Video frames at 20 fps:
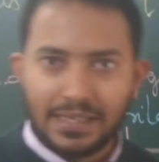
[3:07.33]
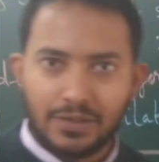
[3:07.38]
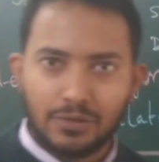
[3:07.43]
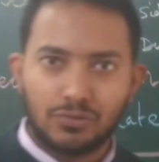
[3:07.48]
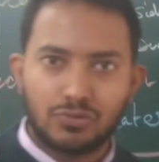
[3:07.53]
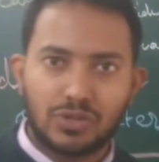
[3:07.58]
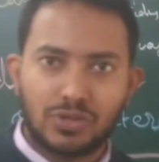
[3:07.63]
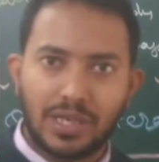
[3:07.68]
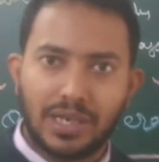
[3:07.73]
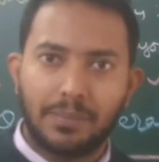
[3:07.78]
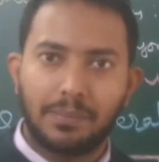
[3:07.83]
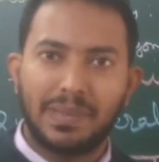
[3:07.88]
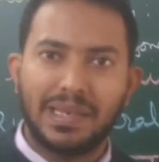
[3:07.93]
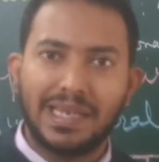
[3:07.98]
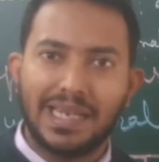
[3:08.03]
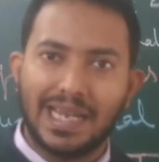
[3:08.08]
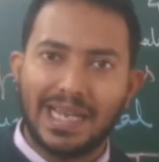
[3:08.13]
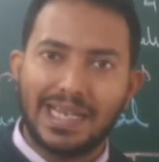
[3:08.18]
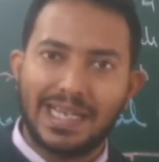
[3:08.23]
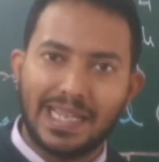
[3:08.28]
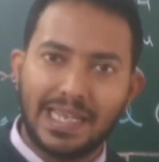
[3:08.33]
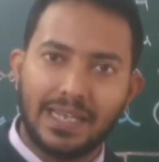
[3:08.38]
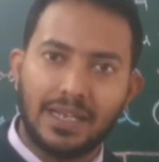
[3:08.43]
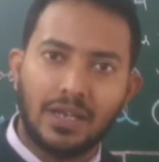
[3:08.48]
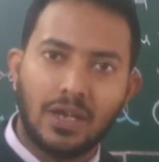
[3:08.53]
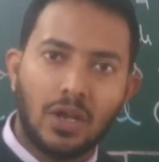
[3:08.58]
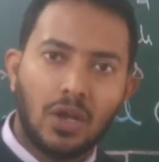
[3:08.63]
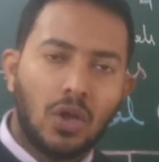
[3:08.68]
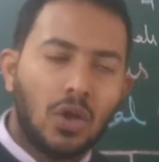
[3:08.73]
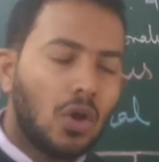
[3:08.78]
You say BAD
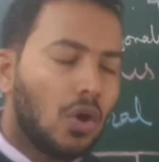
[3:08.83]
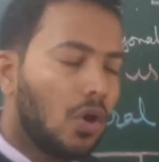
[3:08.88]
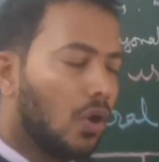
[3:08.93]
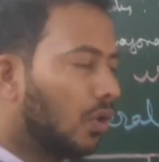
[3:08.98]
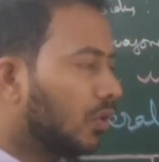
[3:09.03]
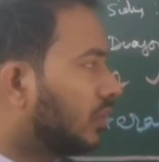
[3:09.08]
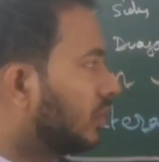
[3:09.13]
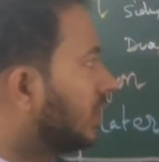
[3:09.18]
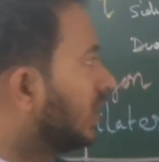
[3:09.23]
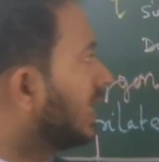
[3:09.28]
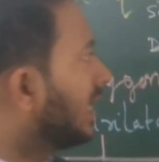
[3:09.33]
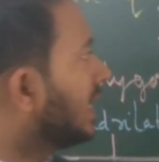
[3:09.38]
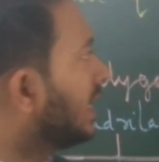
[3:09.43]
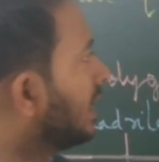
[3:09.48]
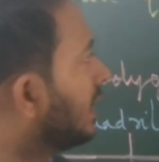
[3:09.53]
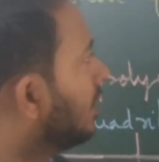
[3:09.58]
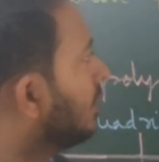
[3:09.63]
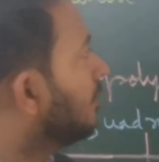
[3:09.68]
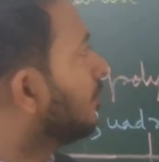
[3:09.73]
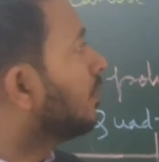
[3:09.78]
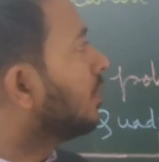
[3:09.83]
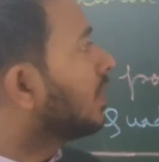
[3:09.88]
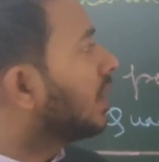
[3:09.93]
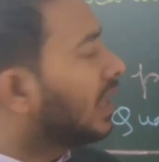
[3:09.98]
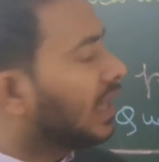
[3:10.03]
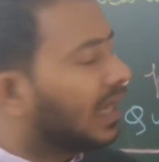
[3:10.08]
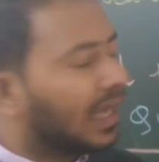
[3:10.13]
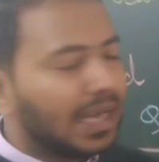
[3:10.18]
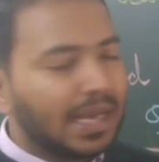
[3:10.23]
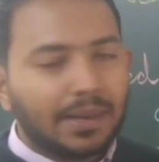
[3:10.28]
or
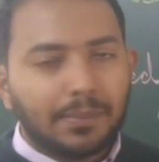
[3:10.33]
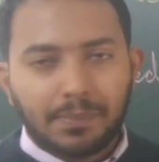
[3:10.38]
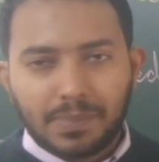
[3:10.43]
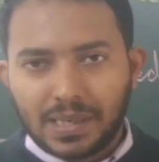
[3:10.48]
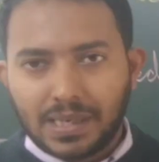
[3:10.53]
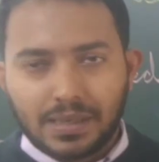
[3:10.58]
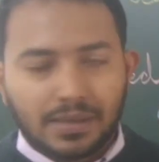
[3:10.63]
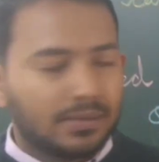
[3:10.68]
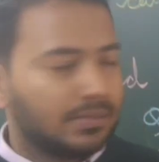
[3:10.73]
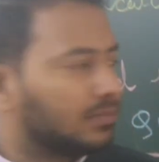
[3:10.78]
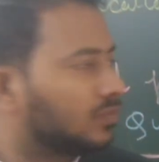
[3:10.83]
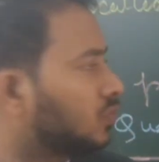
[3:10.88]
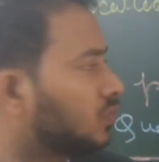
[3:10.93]
DAB.